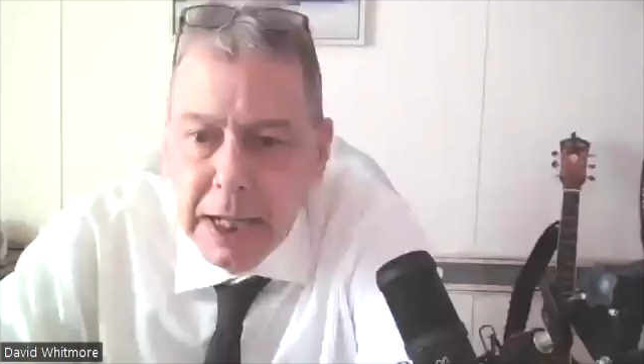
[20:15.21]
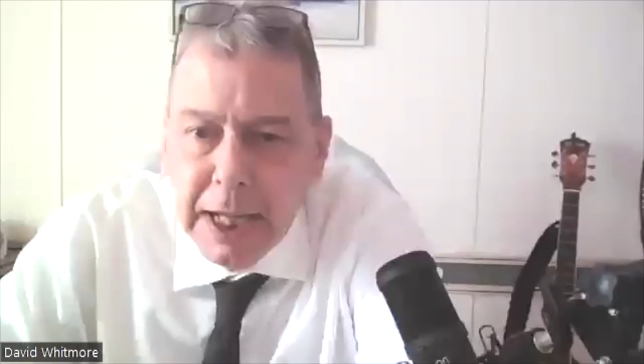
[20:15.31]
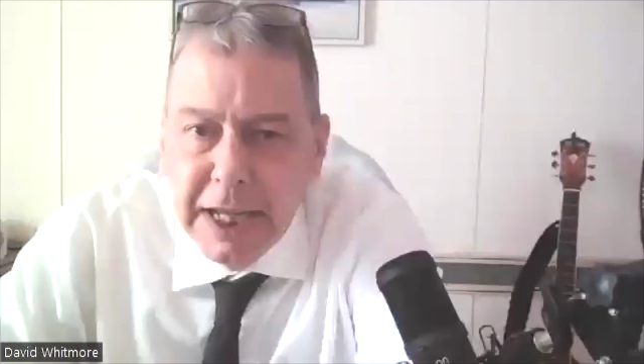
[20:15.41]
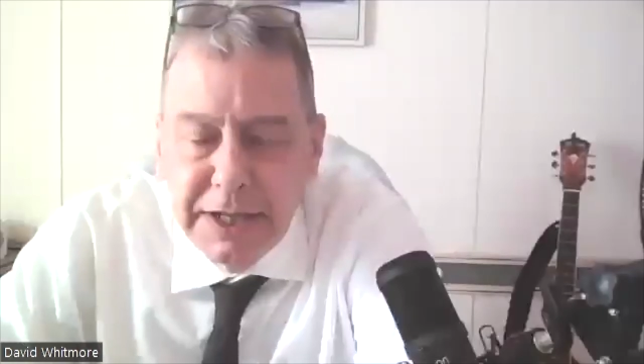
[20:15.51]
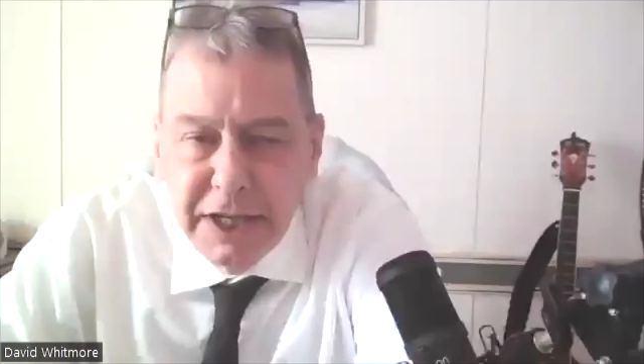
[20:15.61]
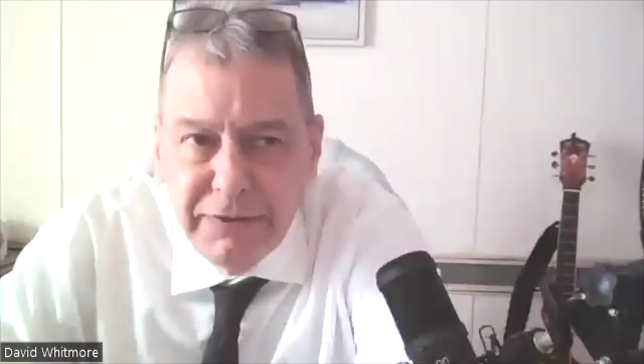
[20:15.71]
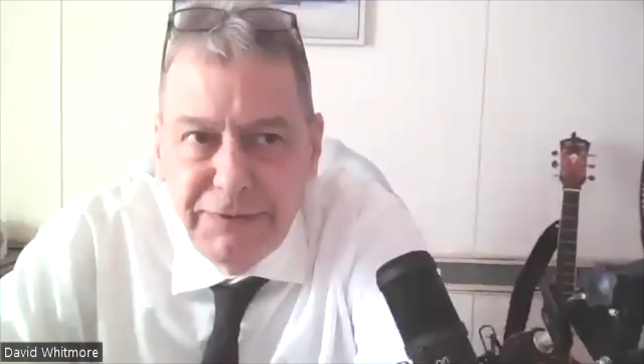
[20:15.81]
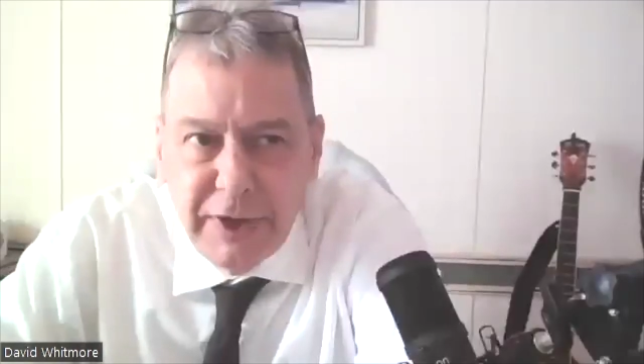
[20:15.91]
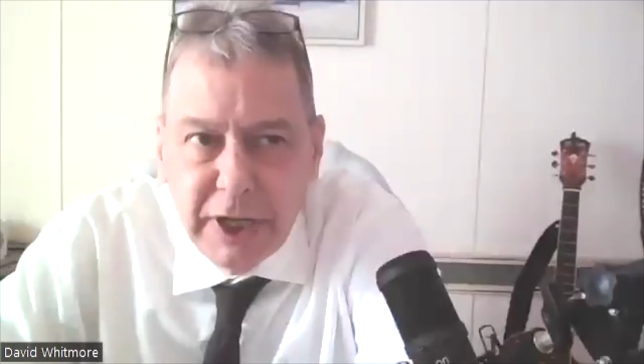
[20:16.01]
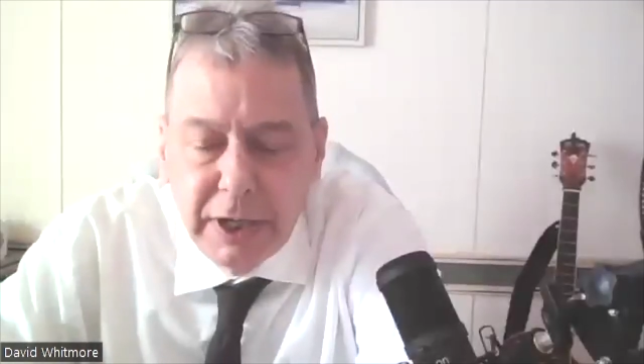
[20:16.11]
yeah. he did
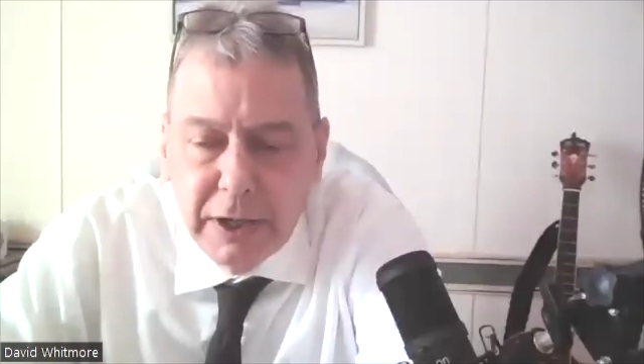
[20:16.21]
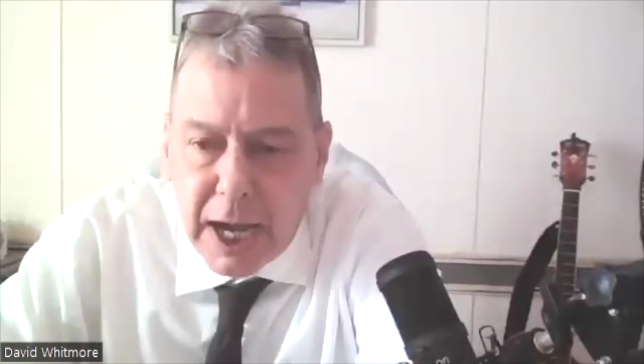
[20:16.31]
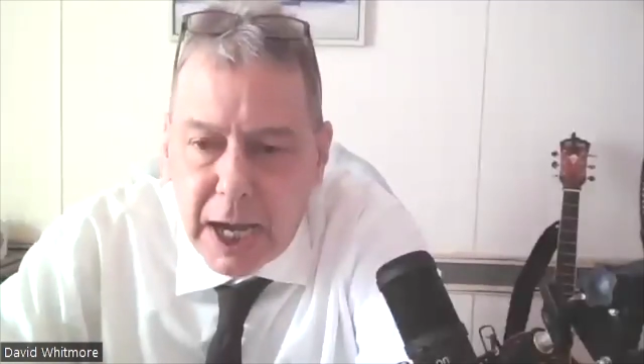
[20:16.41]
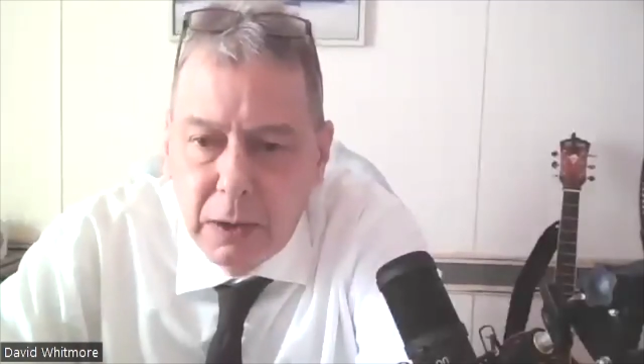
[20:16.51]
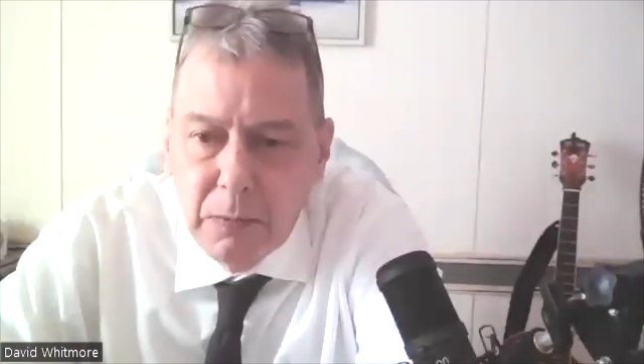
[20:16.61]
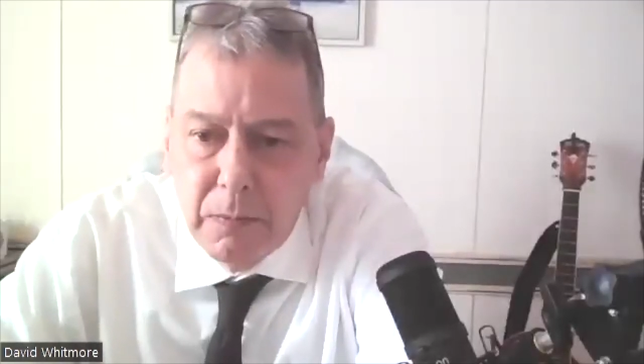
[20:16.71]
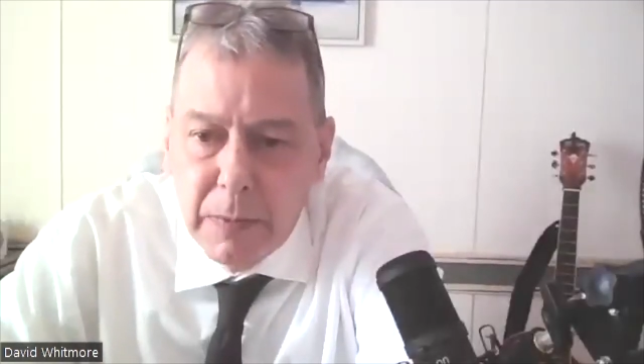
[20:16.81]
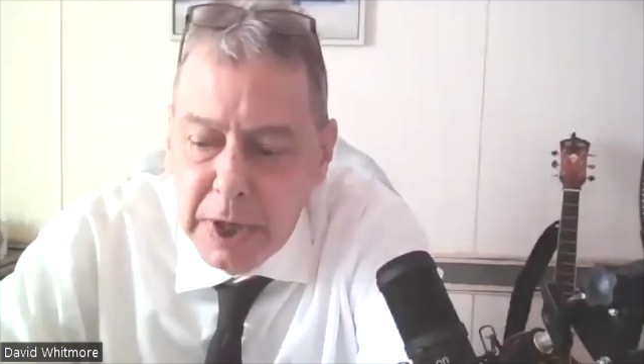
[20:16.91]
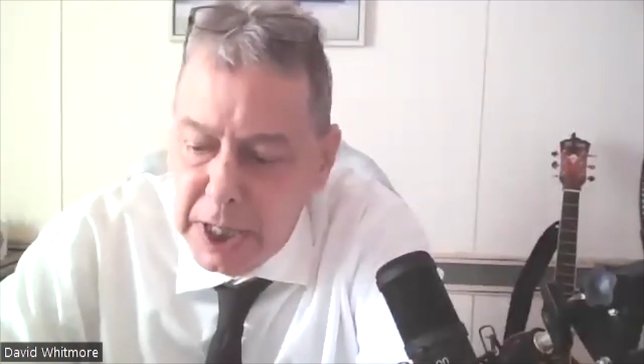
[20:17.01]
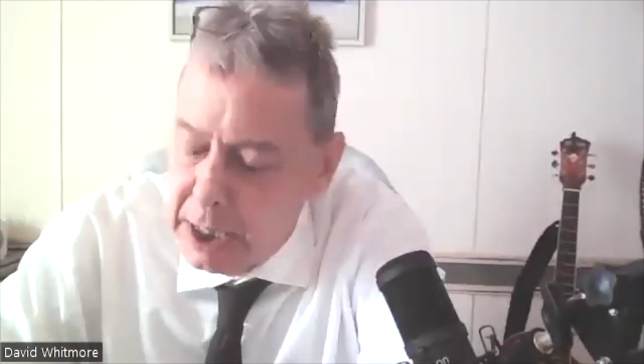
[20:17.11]
figure out
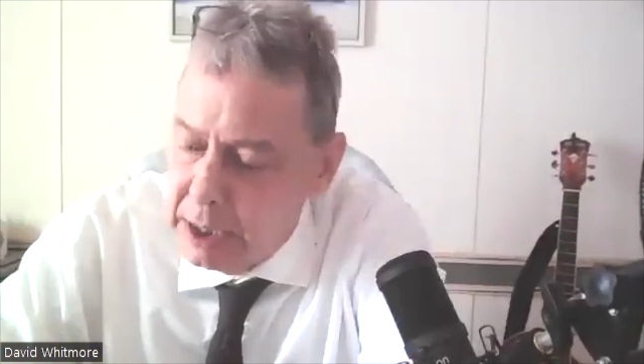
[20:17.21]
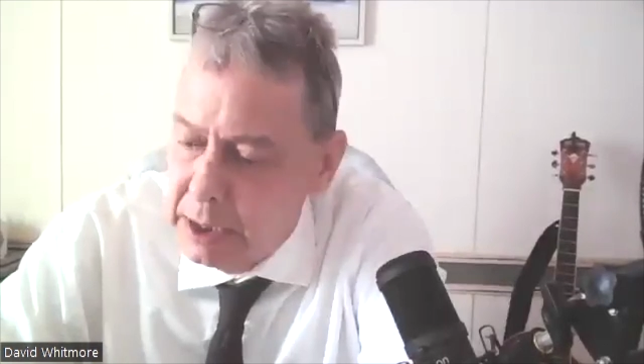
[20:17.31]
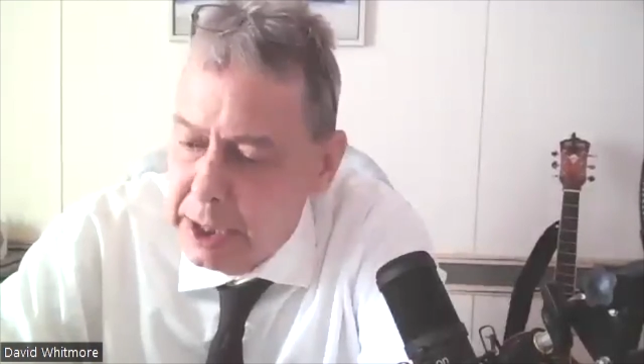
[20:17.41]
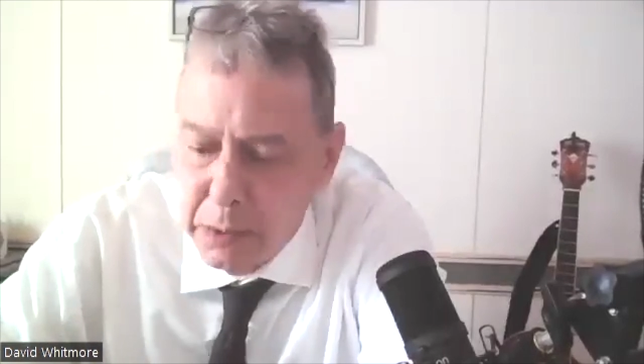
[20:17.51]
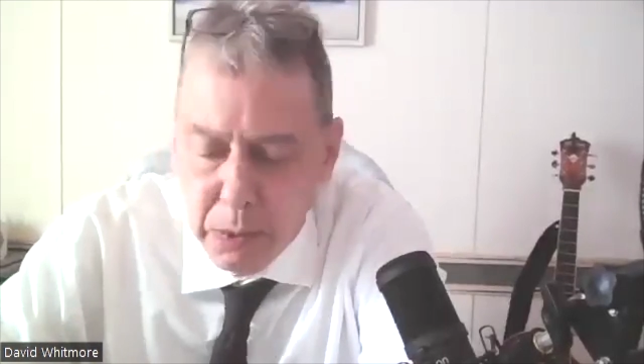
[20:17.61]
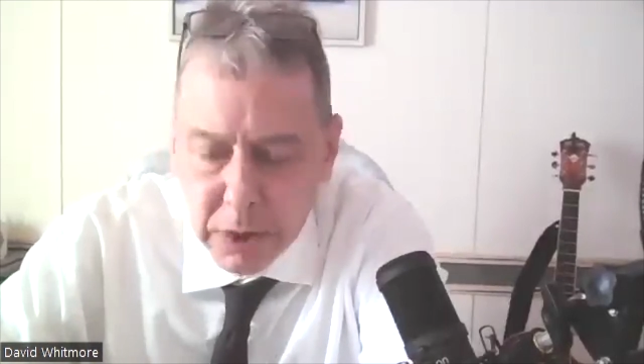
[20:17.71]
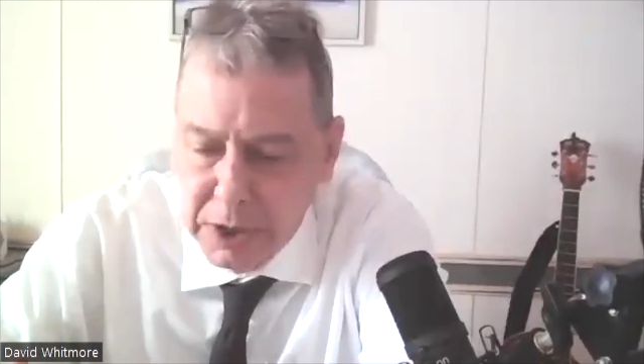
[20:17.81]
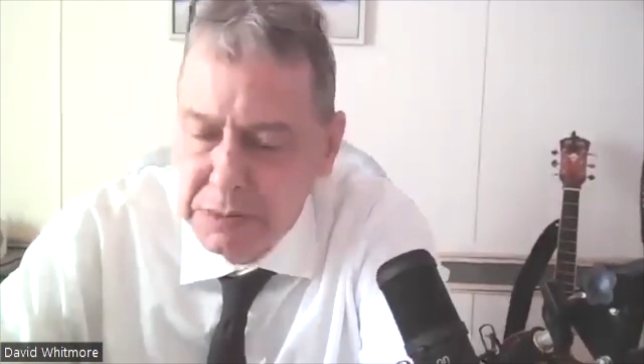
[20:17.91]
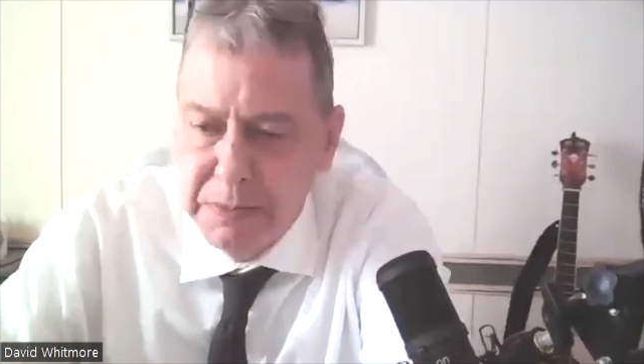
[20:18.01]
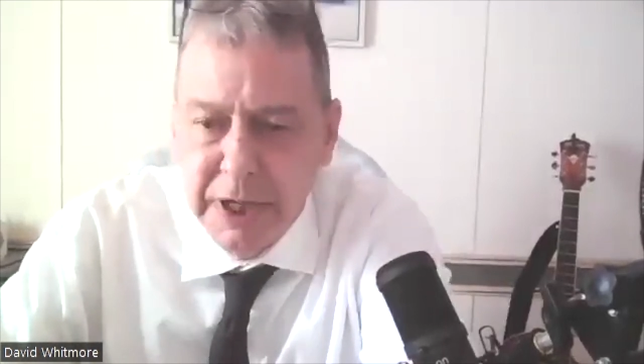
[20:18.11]
he he
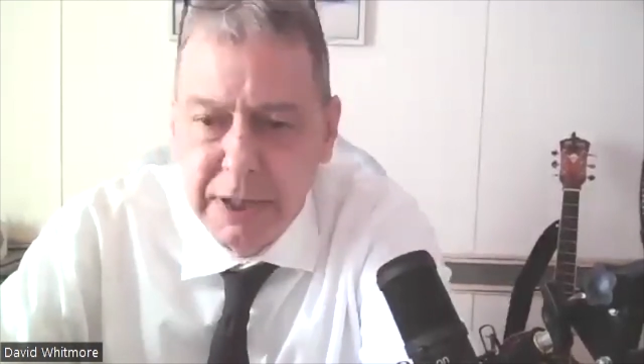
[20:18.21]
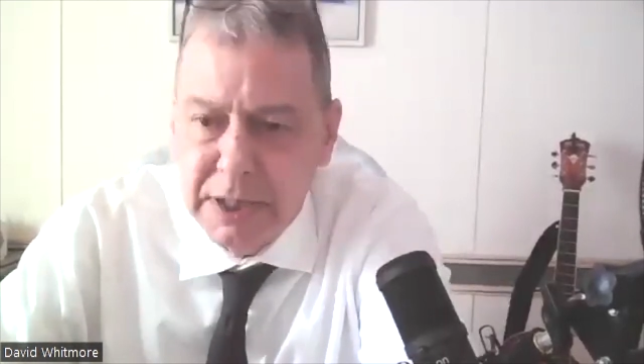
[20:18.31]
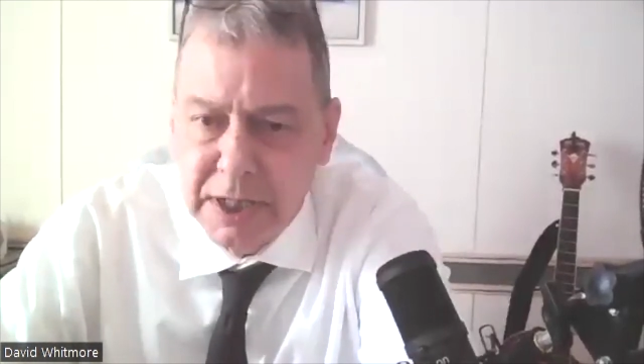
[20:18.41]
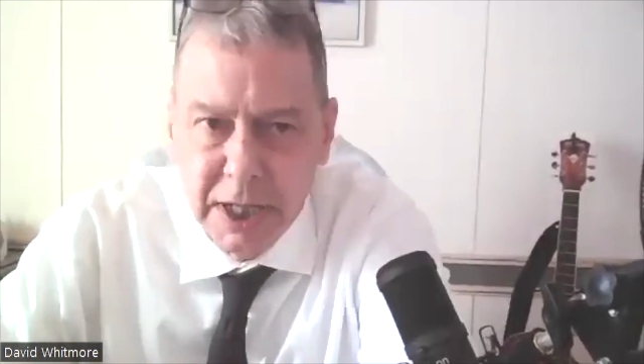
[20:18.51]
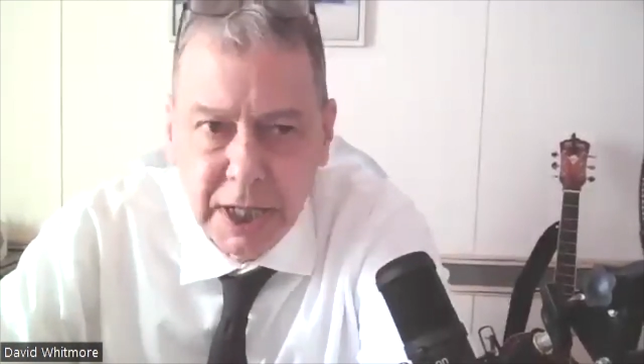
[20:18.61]
wordsmithed